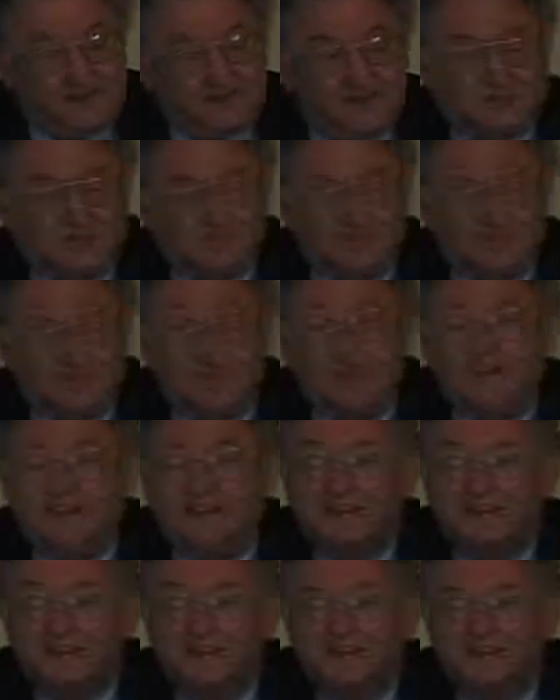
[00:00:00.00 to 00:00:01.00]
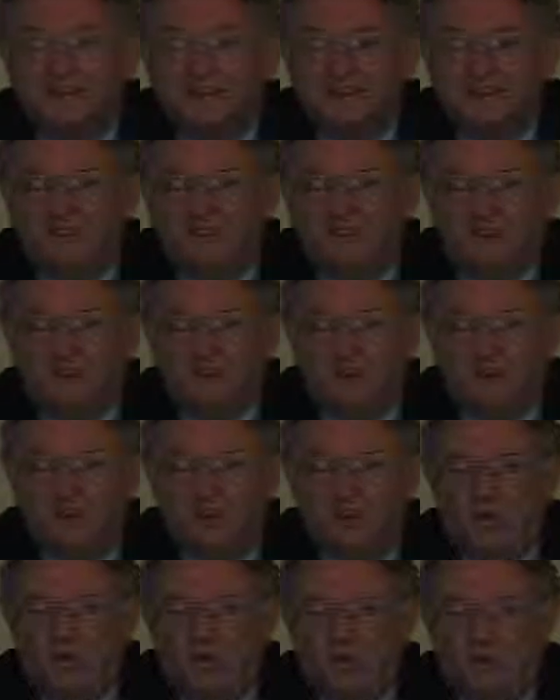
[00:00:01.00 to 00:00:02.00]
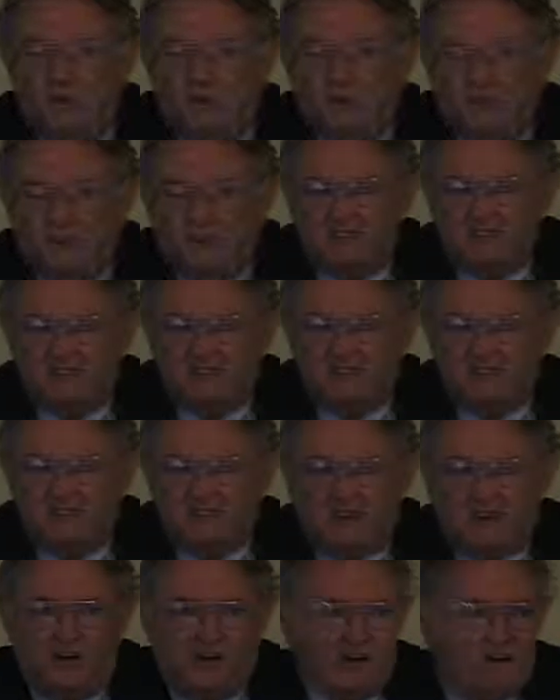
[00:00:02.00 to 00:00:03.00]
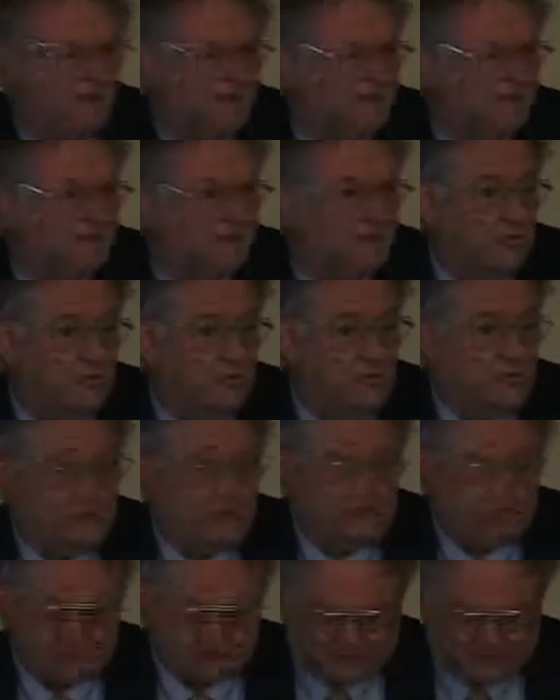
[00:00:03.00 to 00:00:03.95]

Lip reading: It's fairly clear that where the forests are where there